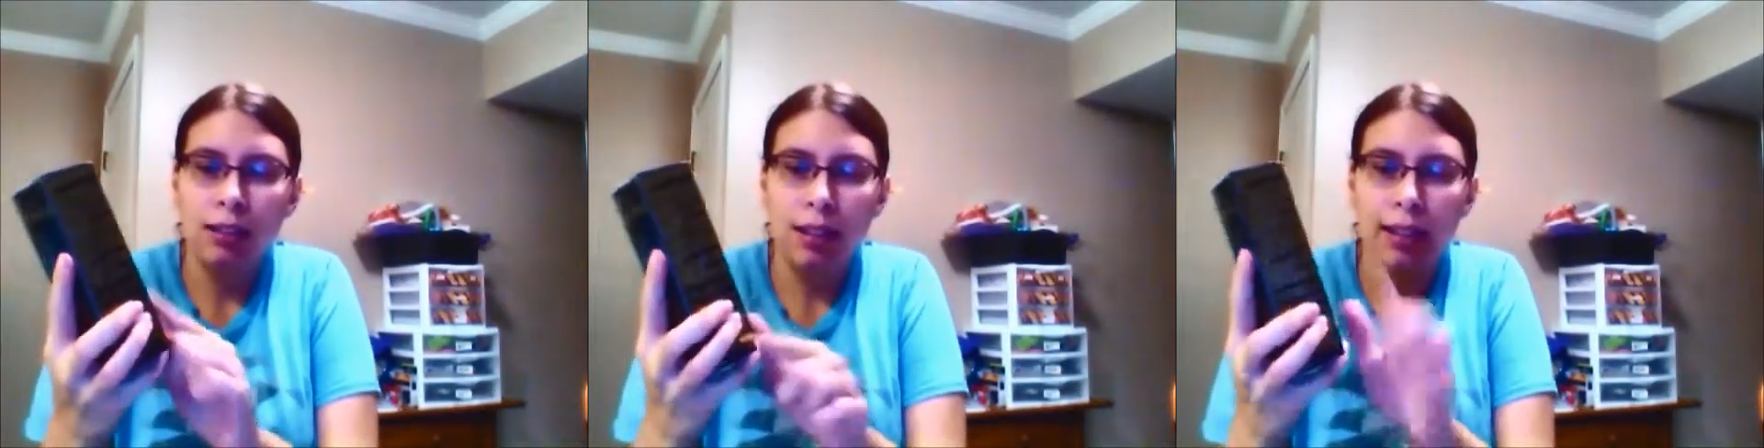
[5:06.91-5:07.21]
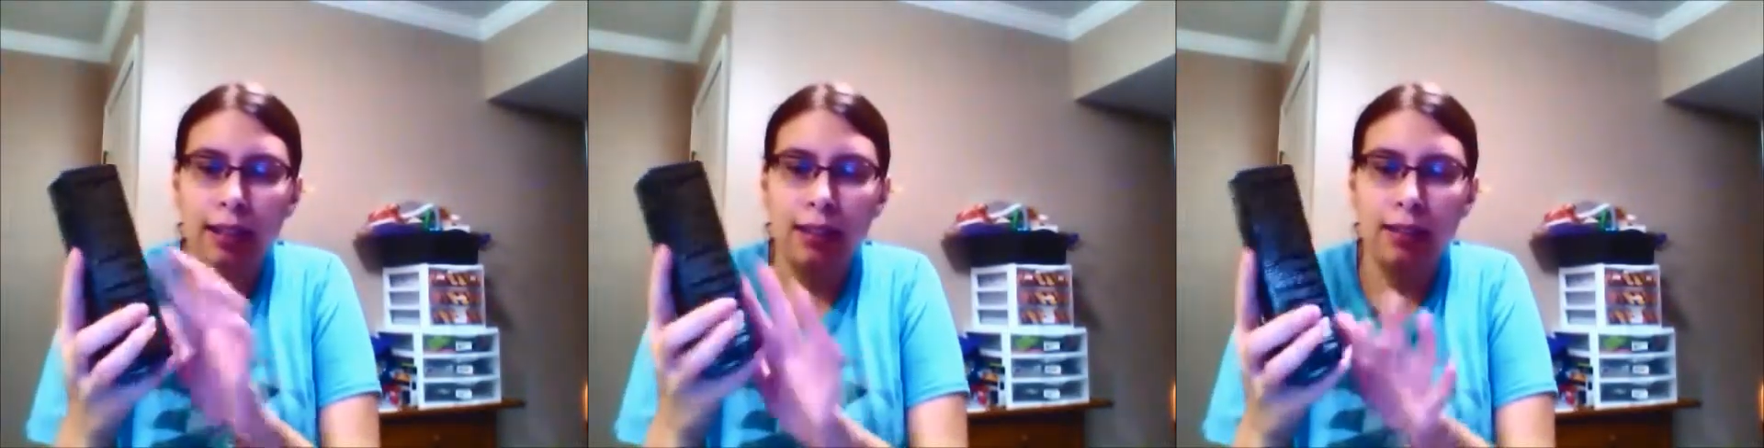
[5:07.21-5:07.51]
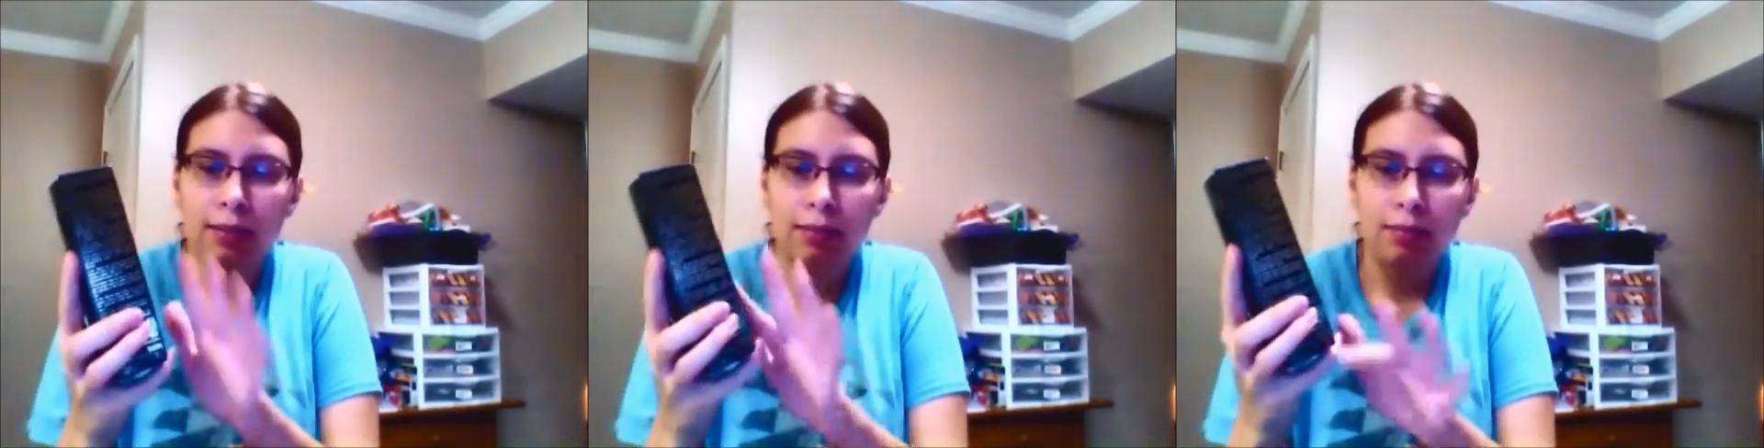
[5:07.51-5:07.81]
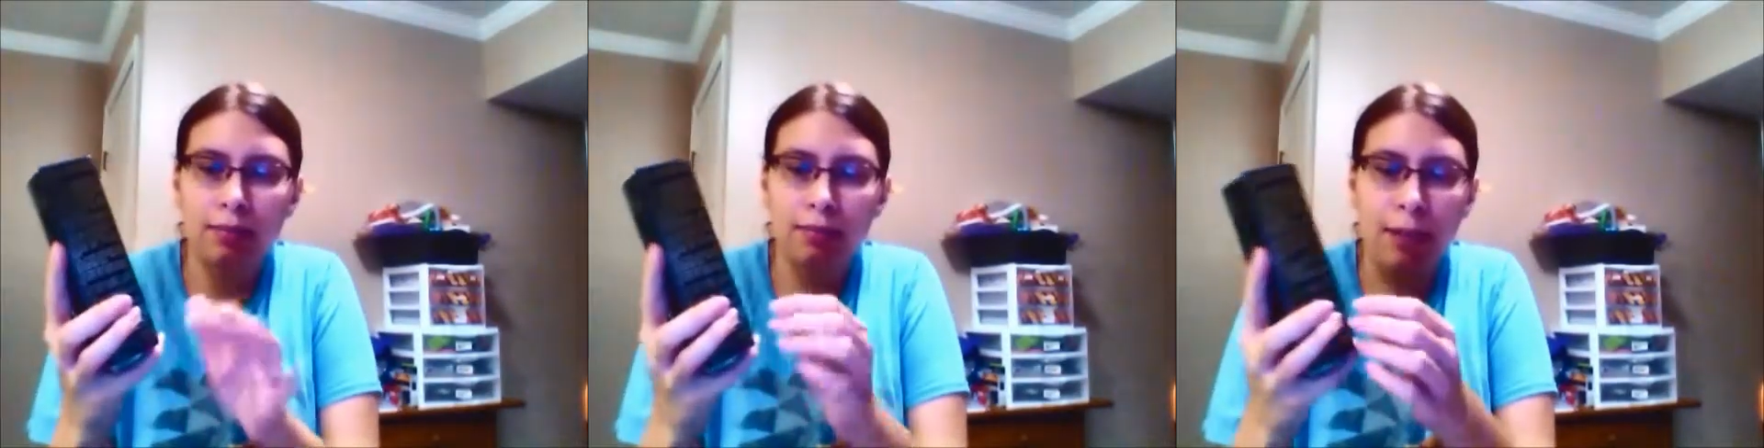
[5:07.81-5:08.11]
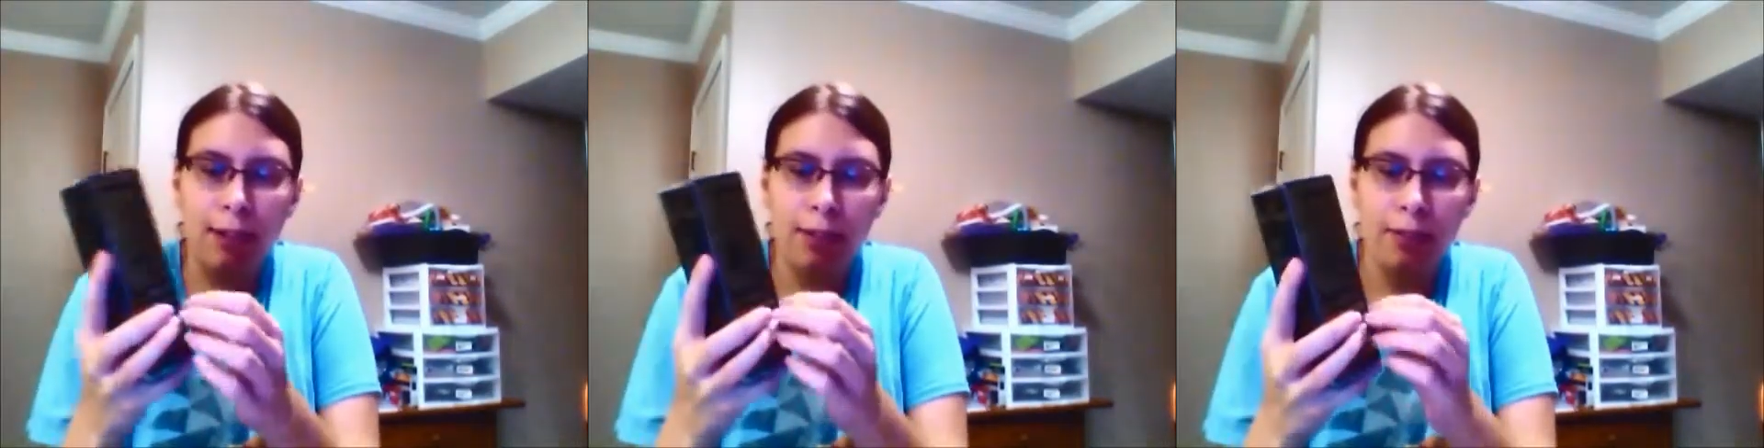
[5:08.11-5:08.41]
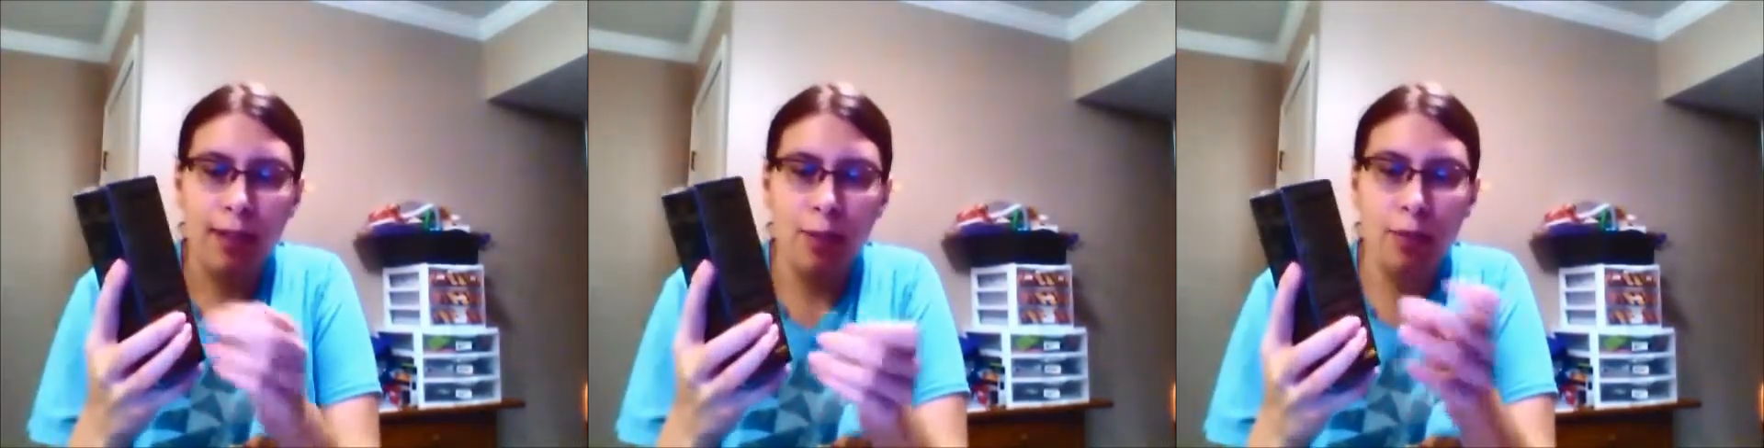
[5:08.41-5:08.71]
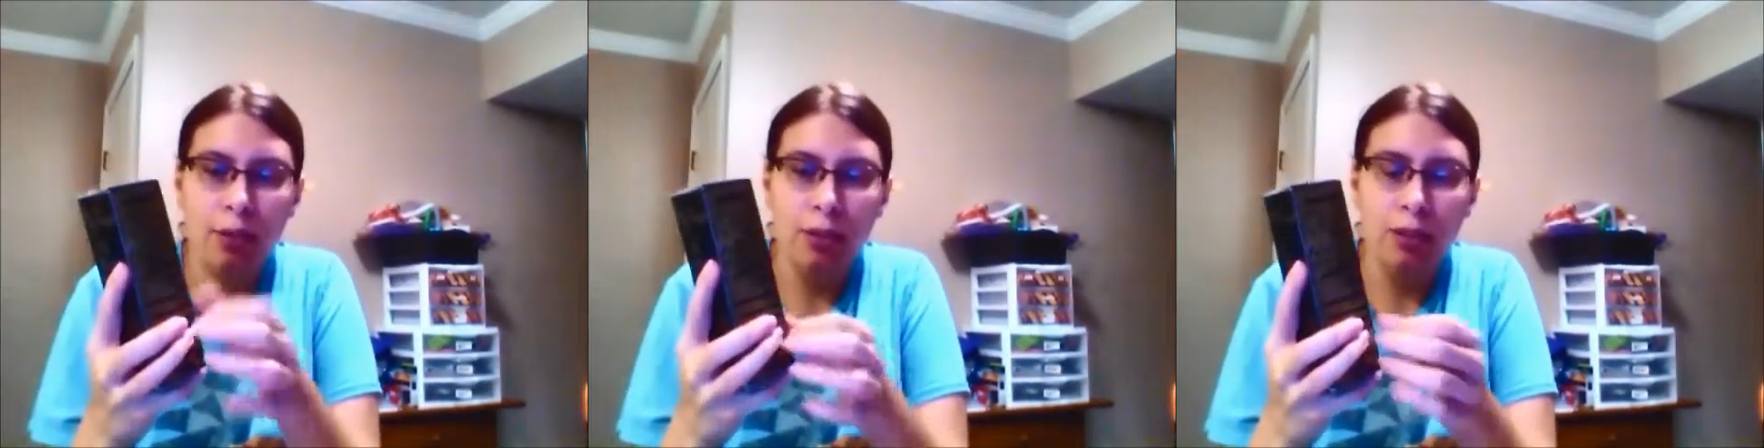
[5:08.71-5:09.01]
like
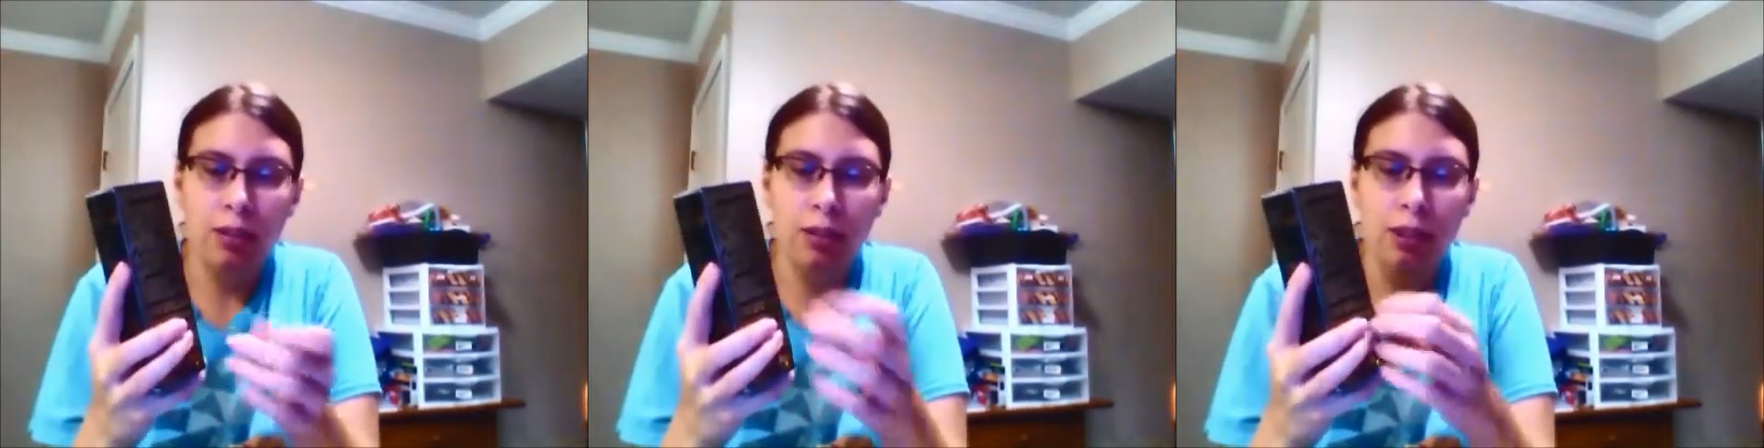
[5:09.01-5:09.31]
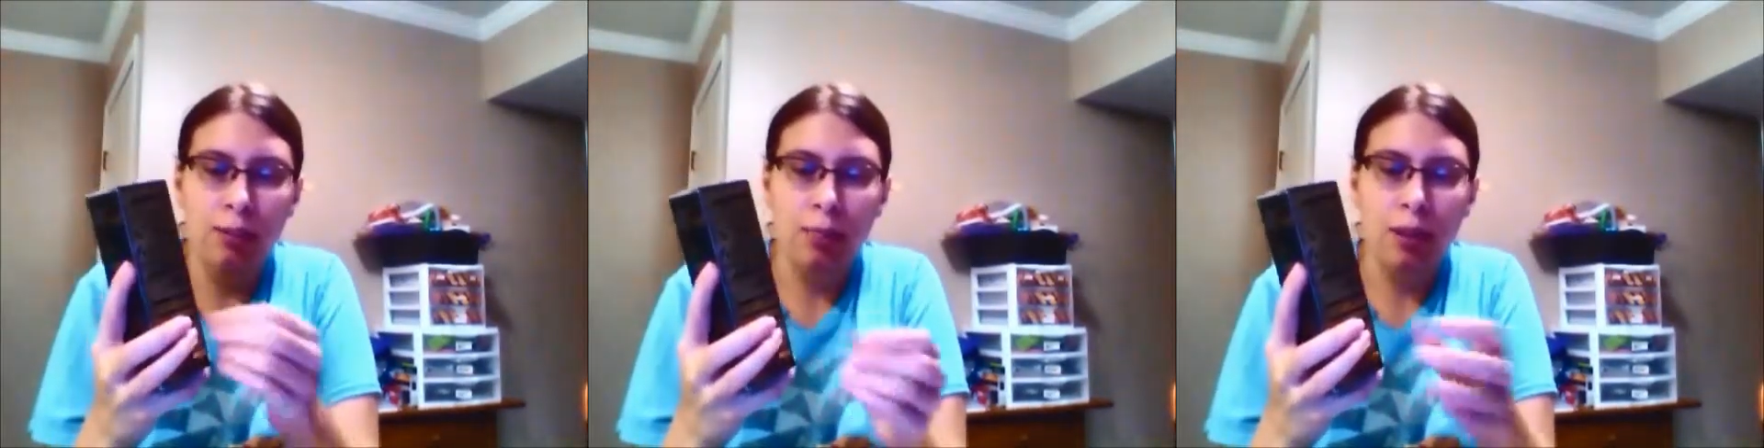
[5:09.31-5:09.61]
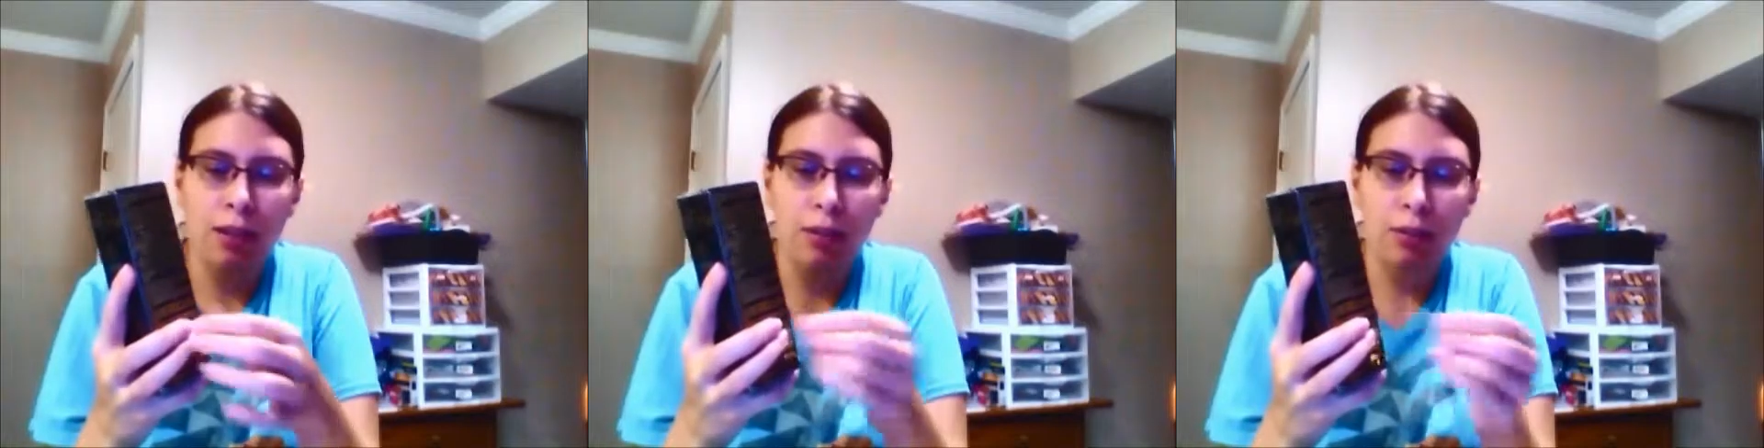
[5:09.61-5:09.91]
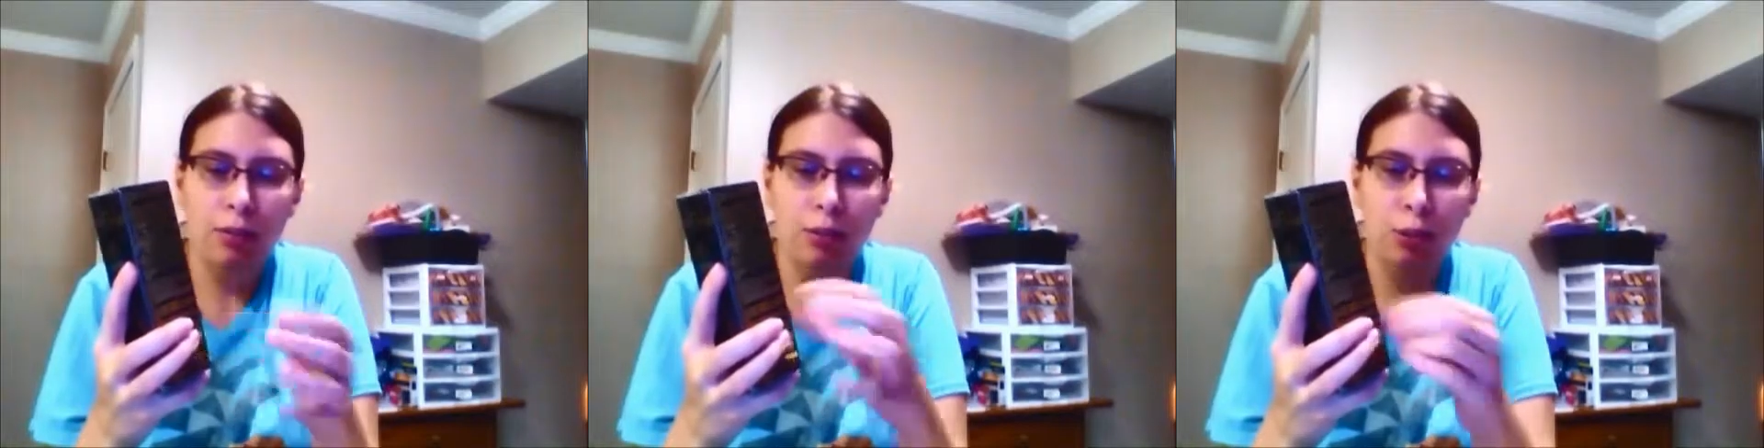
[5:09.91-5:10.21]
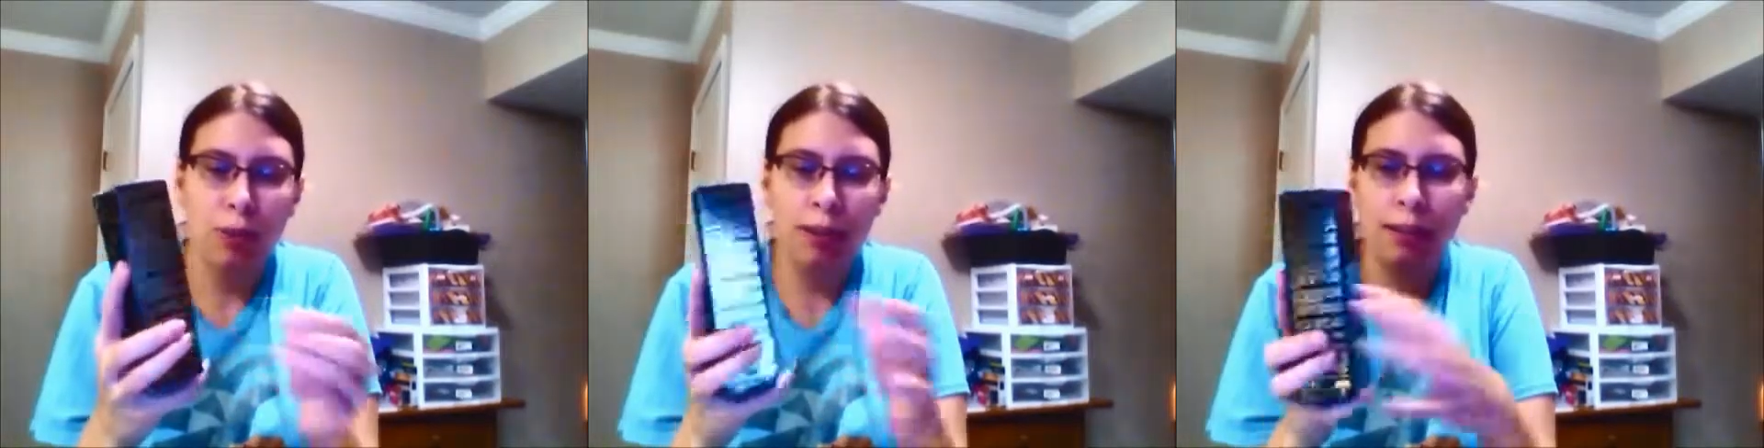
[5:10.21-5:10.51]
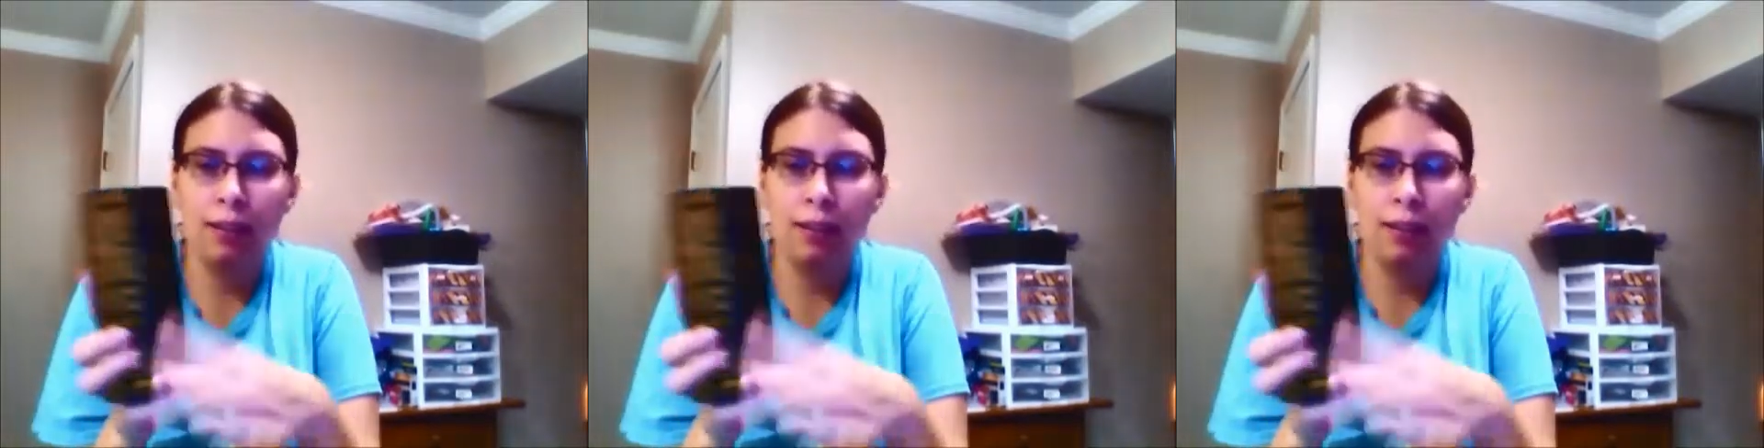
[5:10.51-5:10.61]
microfibers, nubuck,